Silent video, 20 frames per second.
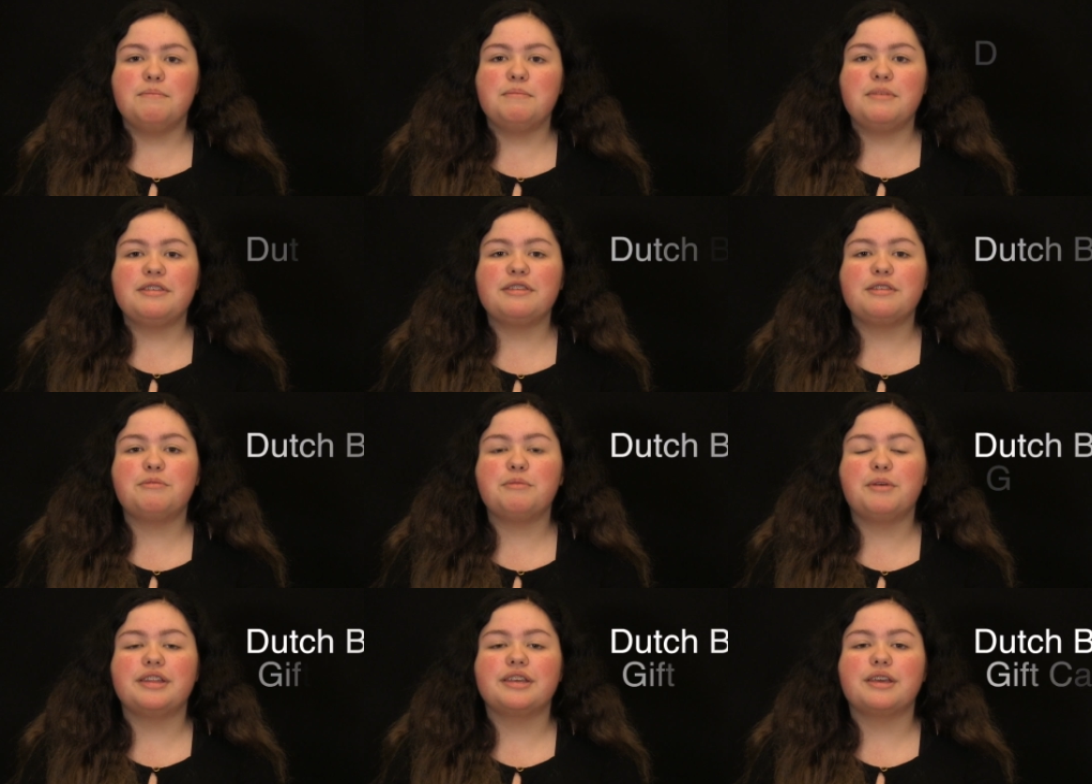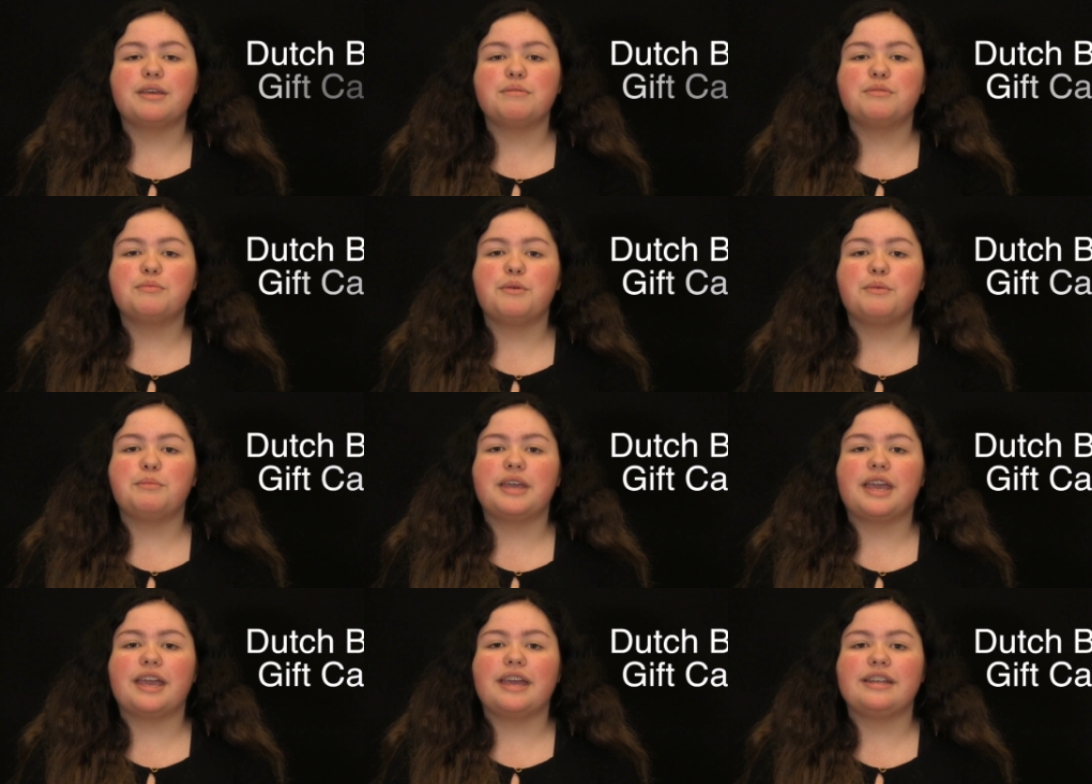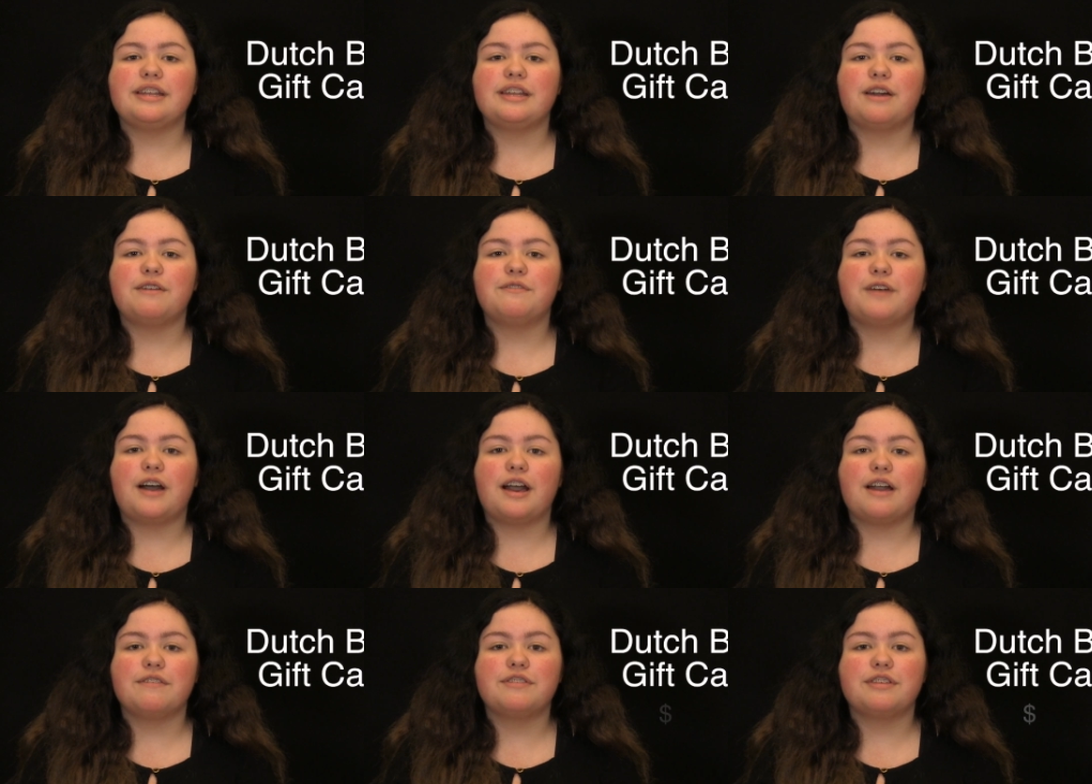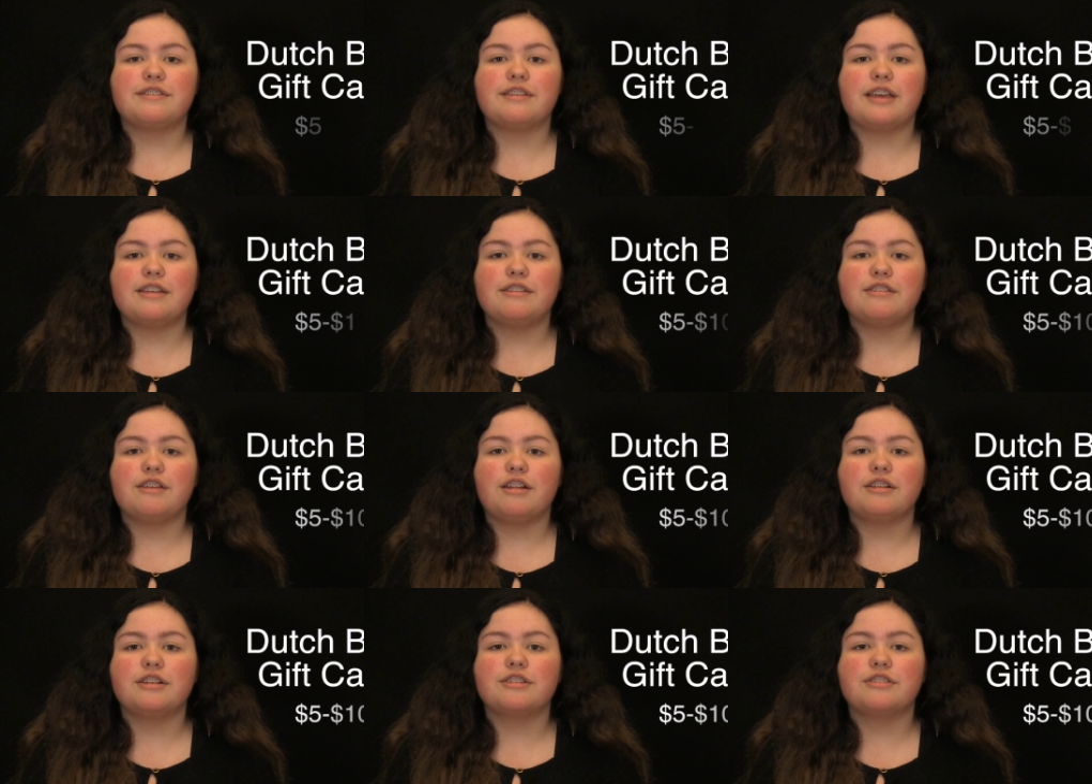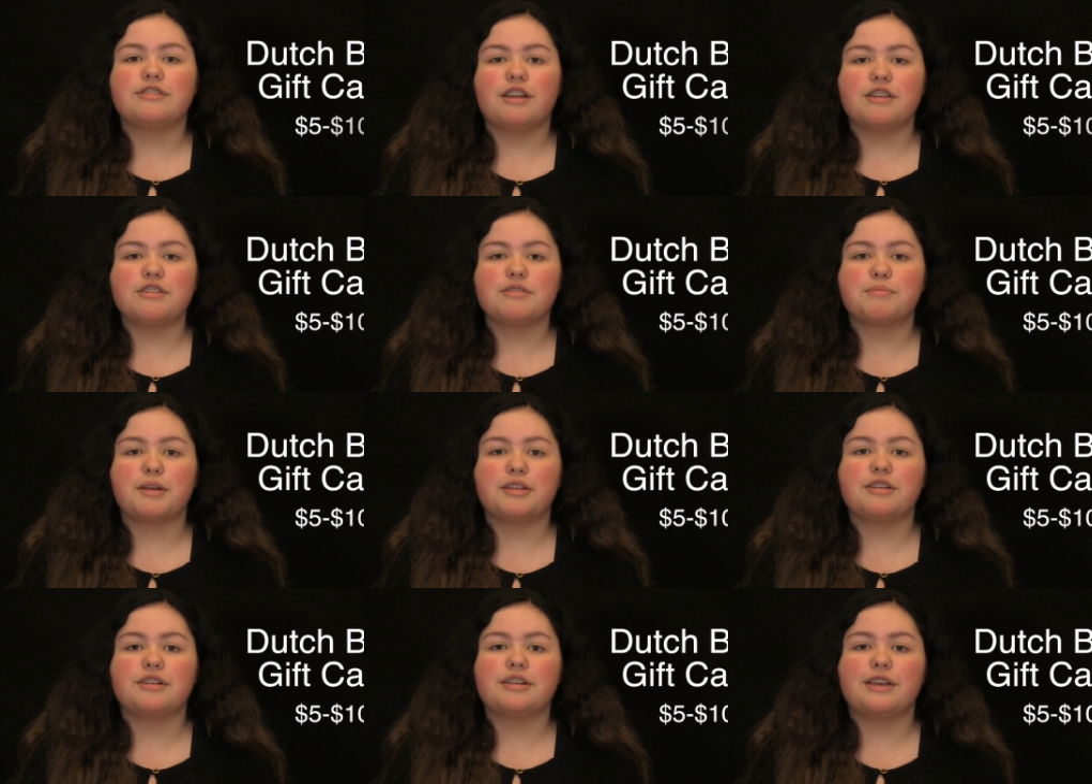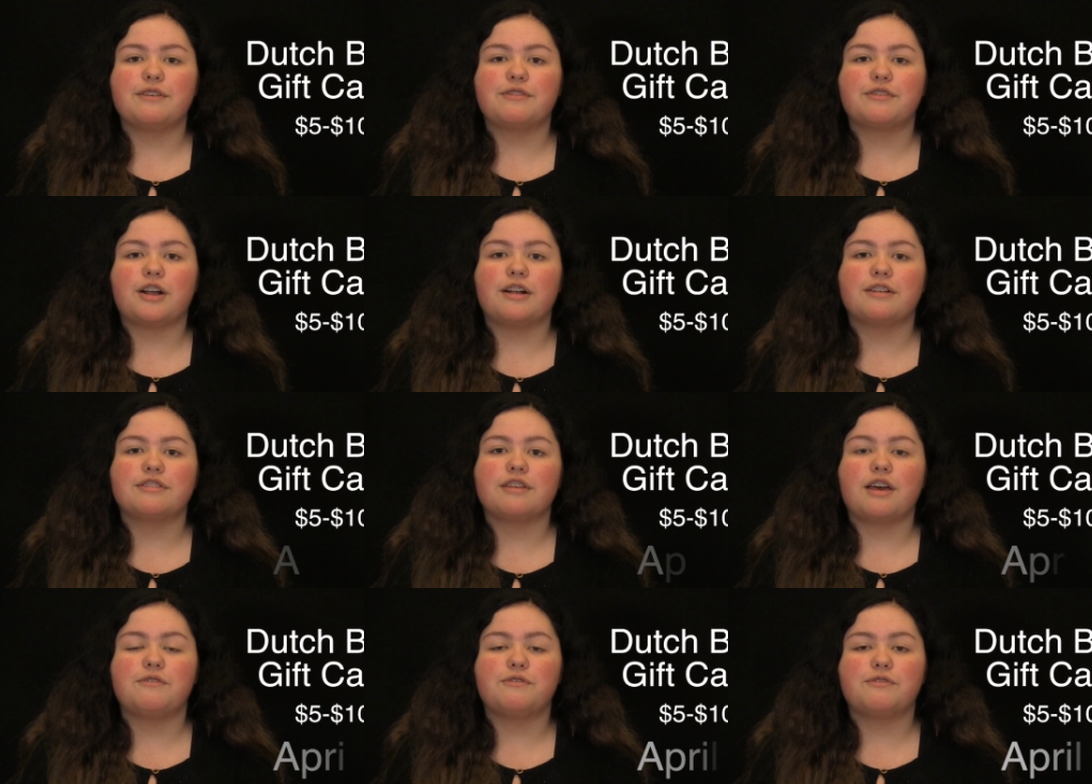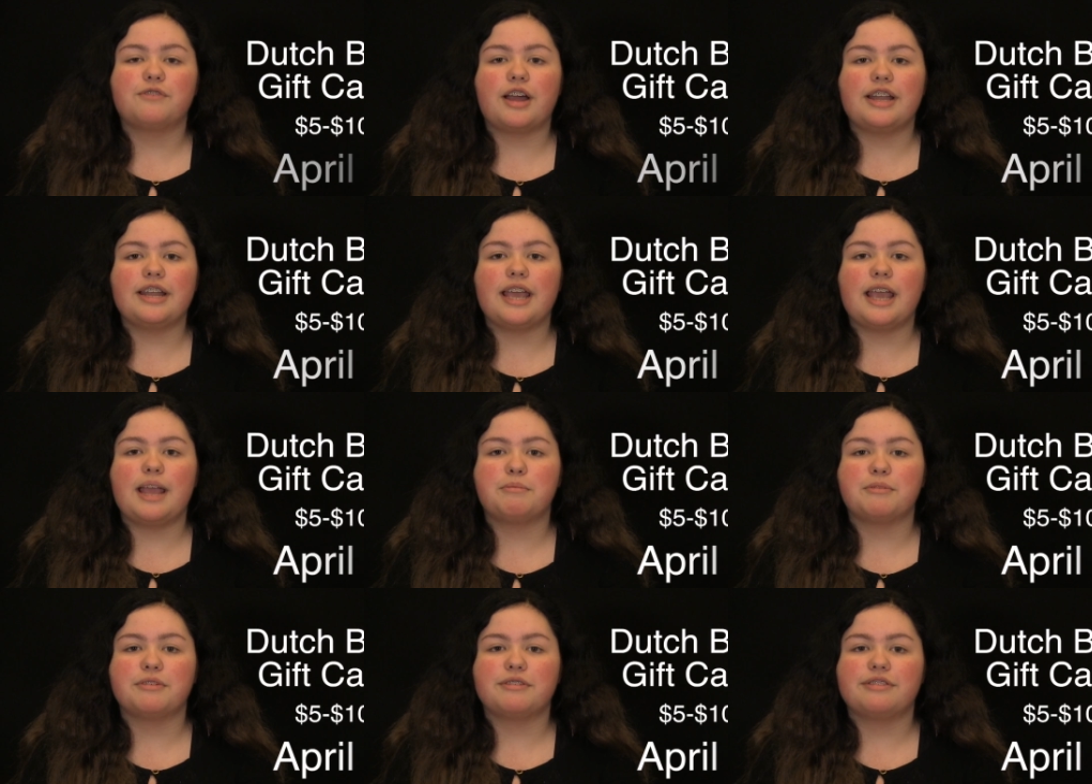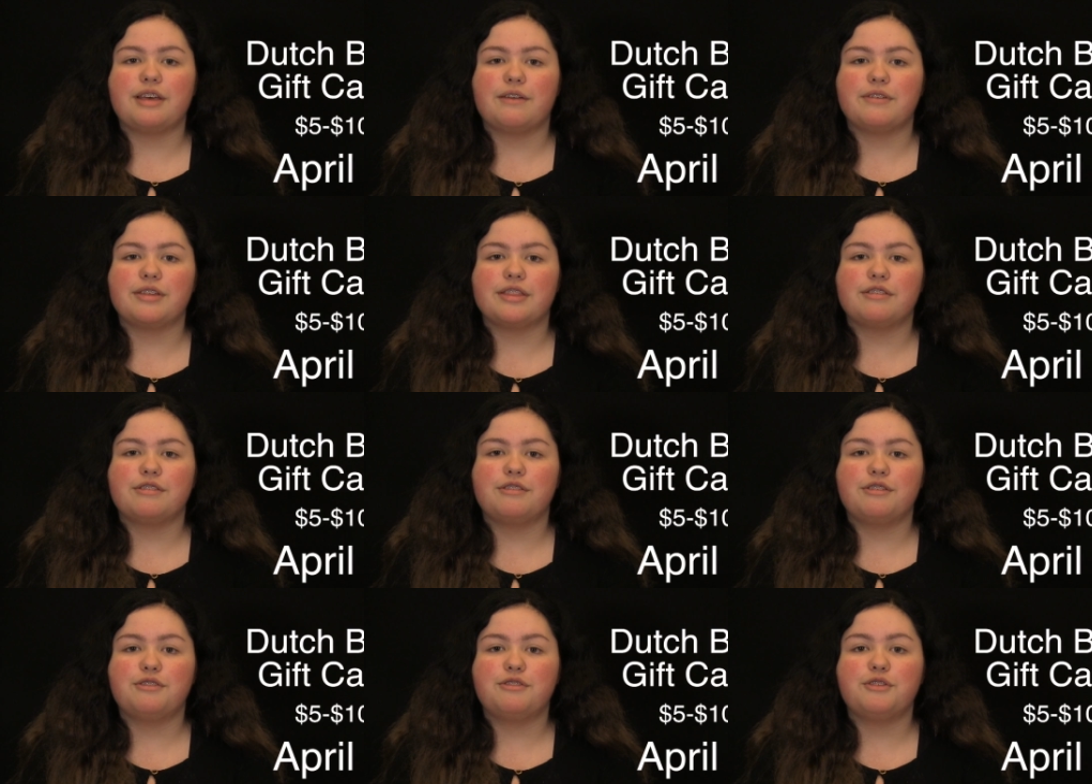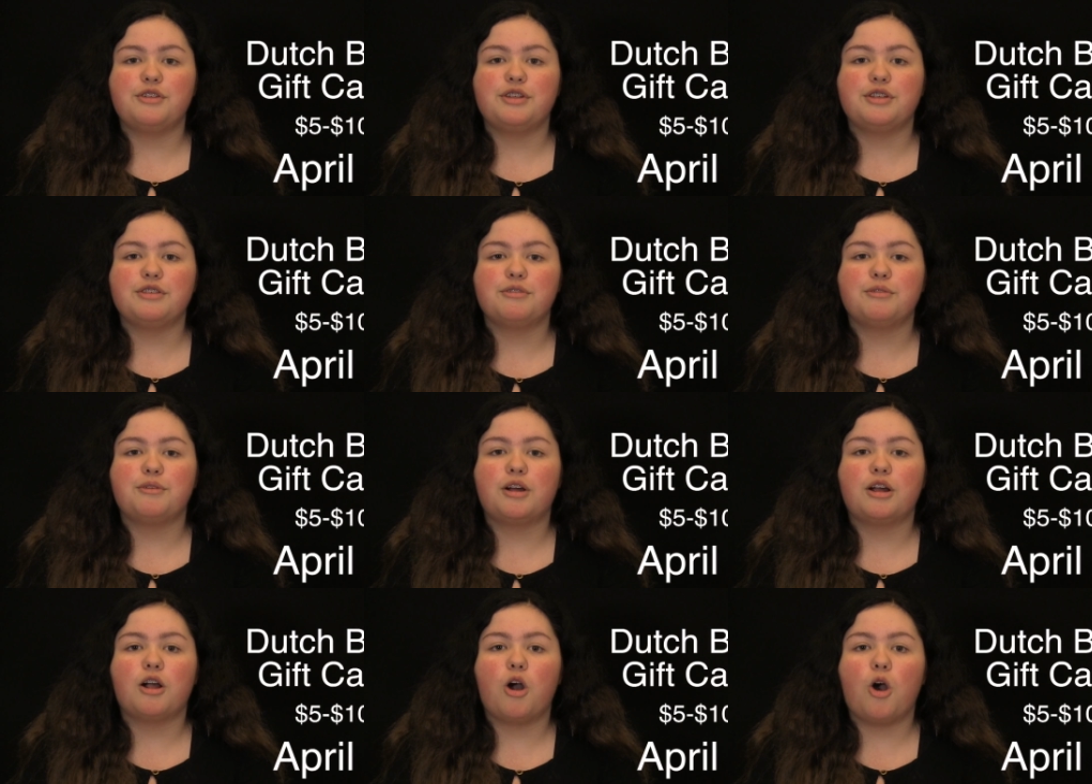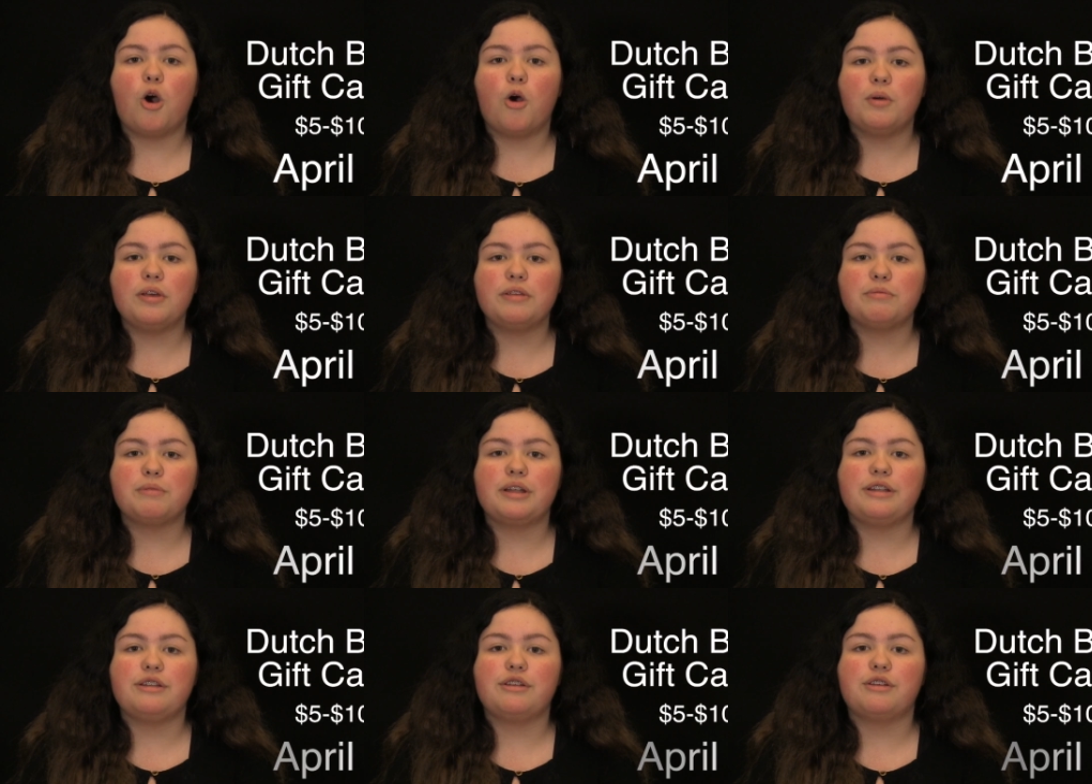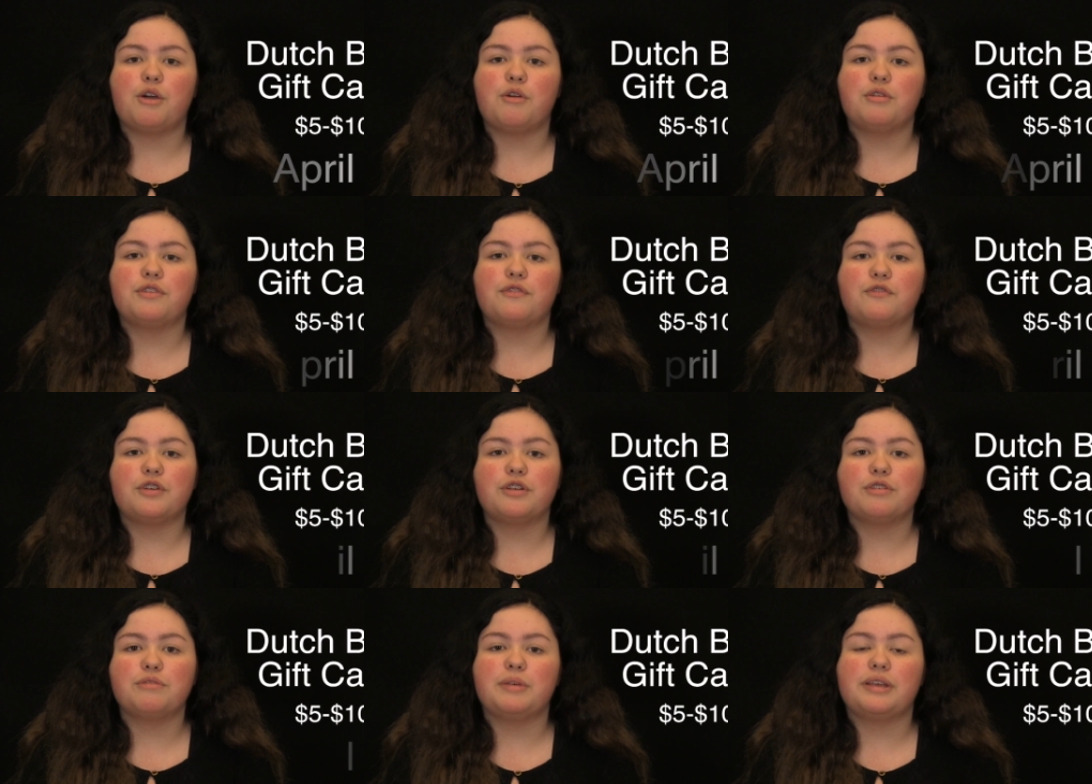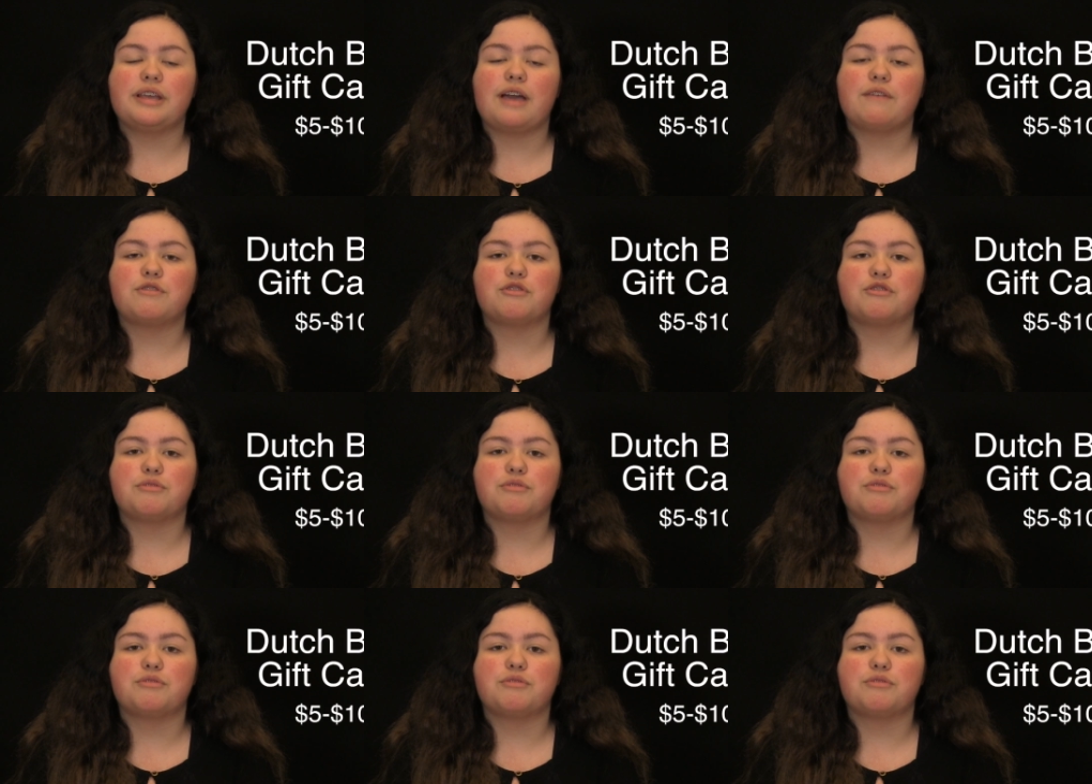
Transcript: Mrs. Williams will be handing out $5 to $10 Dutch Brother gift cards on Friday, April 7th to students who are always ready to go the first week after